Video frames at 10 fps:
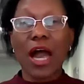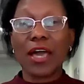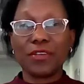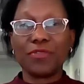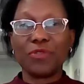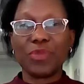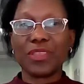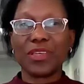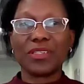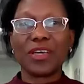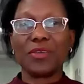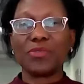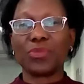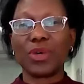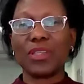I know for me, there are
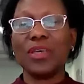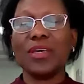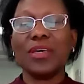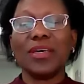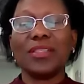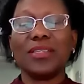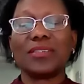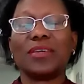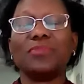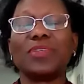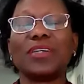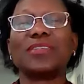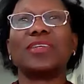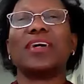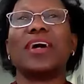times when there's some
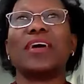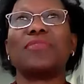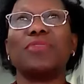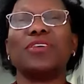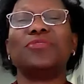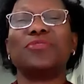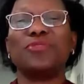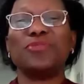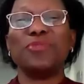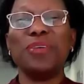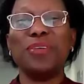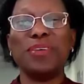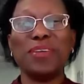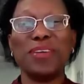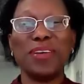tasks that I want to do,
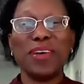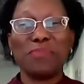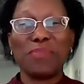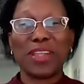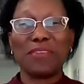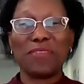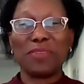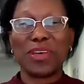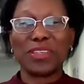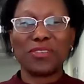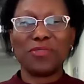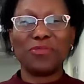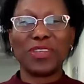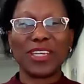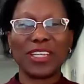but I find myself
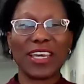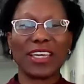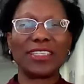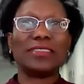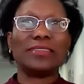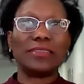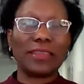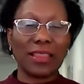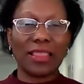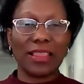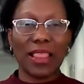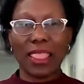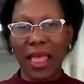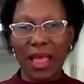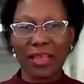feeling like, ugh,
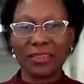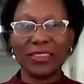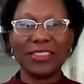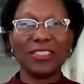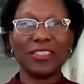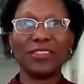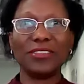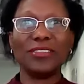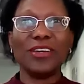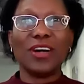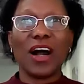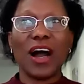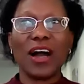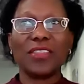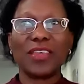ah, you know,
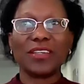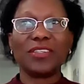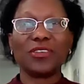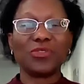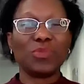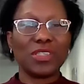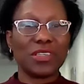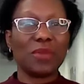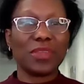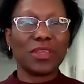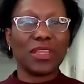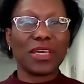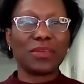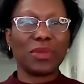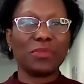and that tells me something,
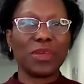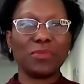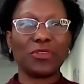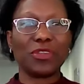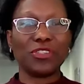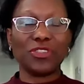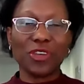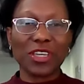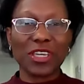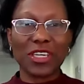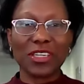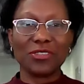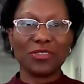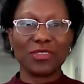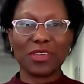like maybe I'm not enjoying it
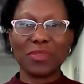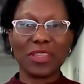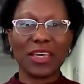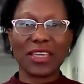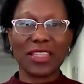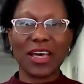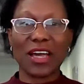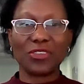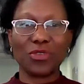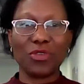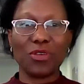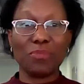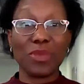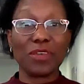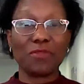or something like that, or I'm
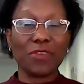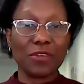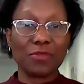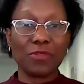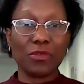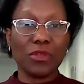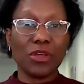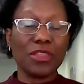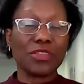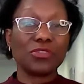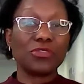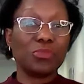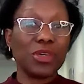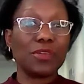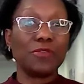being fearful. There's also
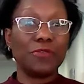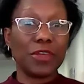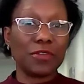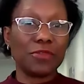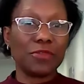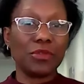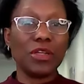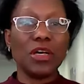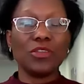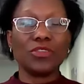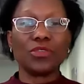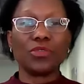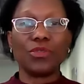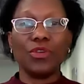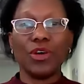being fearful.
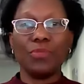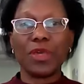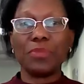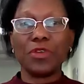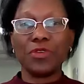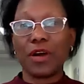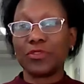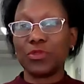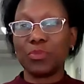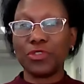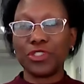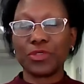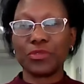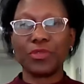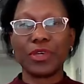So maybe you have to push
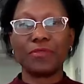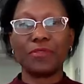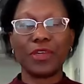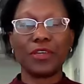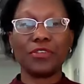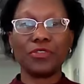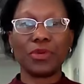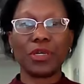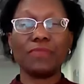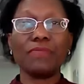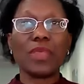through that fear and do it,